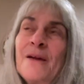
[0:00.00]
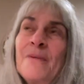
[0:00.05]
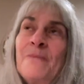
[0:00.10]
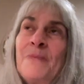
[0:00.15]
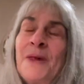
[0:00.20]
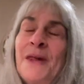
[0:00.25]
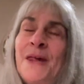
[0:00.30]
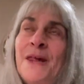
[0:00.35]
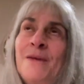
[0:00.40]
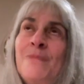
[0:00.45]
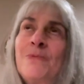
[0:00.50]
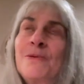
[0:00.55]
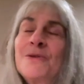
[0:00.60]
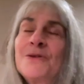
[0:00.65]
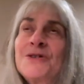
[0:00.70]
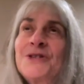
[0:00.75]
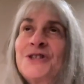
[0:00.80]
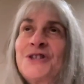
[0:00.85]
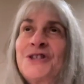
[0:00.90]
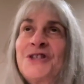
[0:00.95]

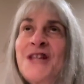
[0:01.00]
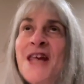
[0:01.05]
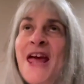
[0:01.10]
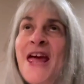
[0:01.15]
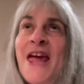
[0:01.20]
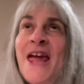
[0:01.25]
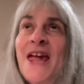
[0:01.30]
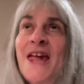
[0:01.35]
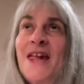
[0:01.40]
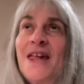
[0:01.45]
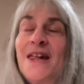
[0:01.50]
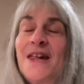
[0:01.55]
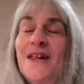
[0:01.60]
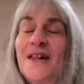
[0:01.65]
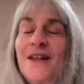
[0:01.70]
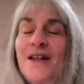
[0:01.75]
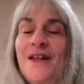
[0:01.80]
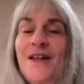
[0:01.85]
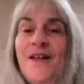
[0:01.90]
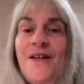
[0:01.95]
People say
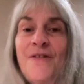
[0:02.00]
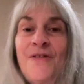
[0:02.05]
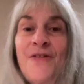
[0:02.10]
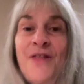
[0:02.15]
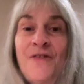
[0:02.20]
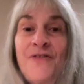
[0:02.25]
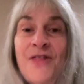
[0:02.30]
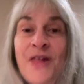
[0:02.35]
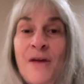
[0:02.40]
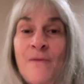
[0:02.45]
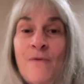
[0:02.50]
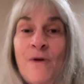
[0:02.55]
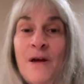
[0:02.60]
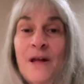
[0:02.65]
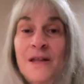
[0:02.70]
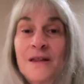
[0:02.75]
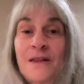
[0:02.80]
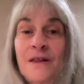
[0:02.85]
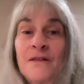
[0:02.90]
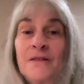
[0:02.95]
that they
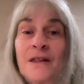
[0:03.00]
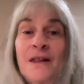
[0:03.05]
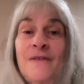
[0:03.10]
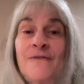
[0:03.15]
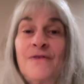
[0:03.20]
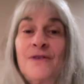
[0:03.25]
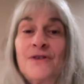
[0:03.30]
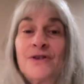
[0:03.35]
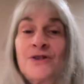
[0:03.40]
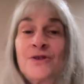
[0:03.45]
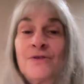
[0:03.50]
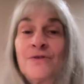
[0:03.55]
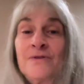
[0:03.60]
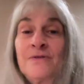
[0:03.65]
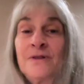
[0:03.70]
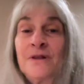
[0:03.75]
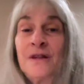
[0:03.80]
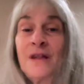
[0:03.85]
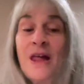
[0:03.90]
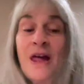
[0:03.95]
want to live a
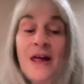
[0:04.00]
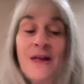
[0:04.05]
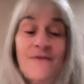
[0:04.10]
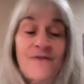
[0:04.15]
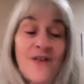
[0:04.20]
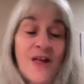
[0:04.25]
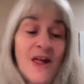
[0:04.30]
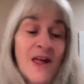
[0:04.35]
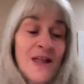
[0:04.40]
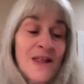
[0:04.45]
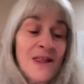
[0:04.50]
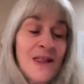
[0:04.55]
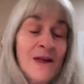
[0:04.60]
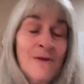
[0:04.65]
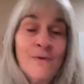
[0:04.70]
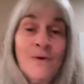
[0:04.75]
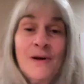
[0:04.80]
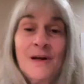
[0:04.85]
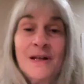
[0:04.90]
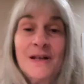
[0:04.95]
certain life.
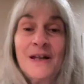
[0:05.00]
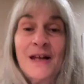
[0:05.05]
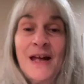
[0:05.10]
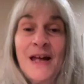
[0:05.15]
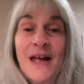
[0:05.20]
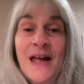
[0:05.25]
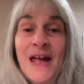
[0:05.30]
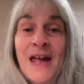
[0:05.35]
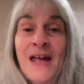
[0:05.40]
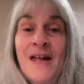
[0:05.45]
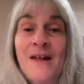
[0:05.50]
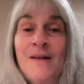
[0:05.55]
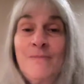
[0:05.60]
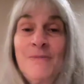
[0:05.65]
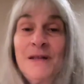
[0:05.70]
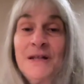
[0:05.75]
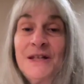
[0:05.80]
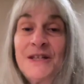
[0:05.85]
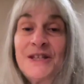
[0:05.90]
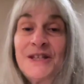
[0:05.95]
They want A,
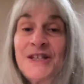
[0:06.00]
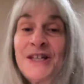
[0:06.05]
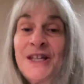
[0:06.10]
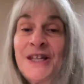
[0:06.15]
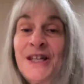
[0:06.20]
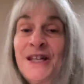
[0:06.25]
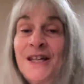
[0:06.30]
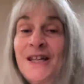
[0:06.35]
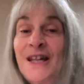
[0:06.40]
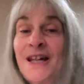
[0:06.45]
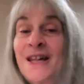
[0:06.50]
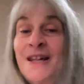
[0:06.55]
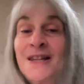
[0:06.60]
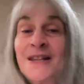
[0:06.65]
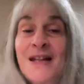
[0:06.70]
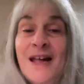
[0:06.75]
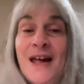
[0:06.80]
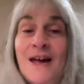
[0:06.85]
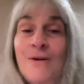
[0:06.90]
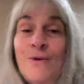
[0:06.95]
B, C
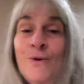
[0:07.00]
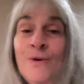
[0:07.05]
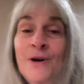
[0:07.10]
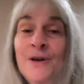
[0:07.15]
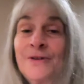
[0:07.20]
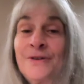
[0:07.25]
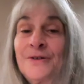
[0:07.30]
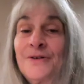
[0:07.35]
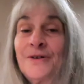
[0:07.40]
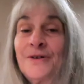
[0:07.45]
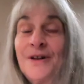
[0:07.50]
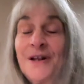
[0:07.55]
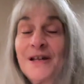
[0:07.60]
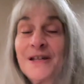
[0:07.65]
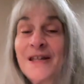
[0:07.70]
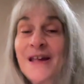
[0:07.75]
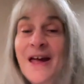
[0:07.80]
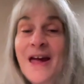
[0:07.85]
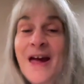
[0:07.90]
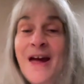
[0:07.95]
in that order
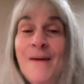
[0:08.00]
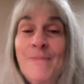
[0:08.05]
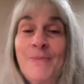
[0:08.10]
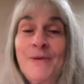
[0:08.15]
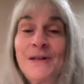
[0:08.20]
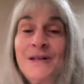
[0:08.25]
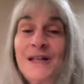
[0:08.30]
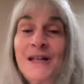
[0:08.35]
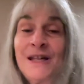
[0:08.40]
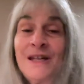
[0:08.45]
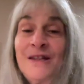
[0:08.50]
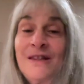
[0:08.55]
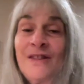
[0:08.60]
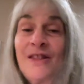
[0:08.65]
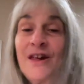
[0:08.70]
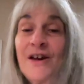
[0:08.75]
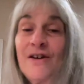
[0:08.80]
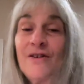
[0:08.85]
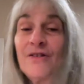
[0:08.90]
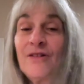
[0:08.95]
to happen in
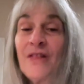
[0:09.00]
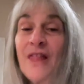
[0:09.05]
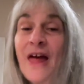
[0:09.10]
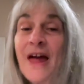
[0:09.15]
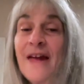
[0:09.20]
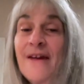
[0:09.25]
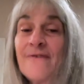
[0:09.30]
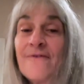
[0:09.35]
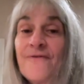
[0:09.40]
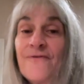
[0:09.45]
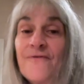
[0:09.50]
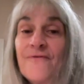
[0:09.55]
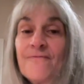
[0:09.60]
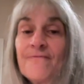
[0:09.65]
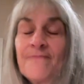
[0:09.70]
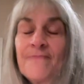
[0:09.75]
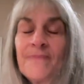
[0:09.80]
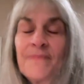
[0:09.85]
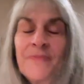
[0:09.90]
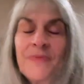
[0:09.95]
their life.
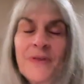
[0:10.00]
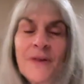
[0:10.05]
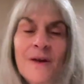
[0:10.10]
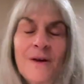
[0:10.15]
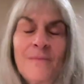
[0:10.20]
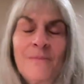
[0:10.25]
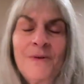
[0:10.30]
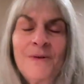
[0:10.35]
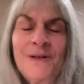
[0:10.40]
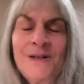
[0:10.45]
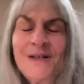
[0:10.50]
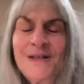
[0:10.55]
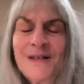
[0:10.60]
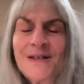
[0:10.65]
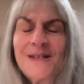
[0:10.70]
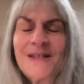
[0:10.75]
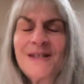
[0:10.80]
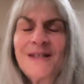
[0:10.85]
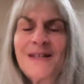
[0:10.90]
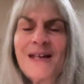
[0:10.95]
But it
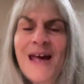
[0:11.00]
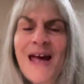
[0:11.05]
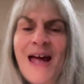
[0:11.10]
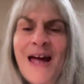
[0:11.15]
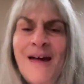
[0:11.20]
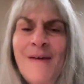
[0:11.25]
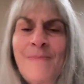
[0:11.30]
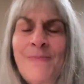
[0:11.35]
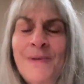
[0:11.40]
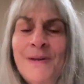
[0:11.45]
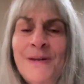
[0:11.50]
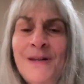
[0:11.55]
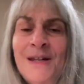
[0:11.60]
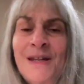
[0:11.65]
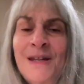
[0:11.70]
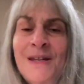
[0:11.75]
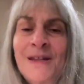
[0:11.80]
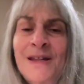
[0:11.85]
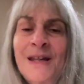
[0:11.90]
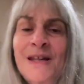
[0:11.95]
doesn't happen
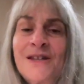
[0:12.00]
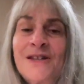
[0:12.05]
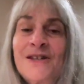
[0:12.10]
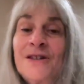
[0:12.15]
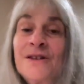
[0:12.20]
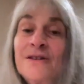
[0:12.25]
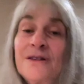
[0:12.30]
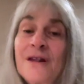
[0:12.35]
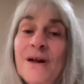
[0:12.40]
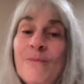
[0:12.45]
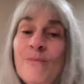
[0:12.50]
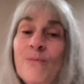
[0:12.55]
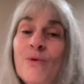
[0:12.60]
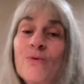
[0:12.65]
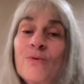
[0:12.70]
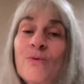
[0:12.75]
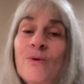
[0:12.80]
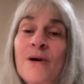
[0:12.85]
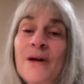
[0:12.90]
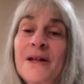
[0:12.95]
unless you,
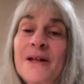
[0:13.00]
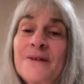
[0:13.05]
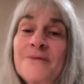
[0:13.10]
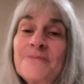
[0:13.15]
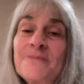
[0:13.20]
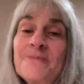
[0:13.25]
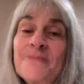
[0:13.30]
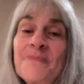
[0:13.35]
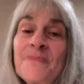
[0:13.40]
number one,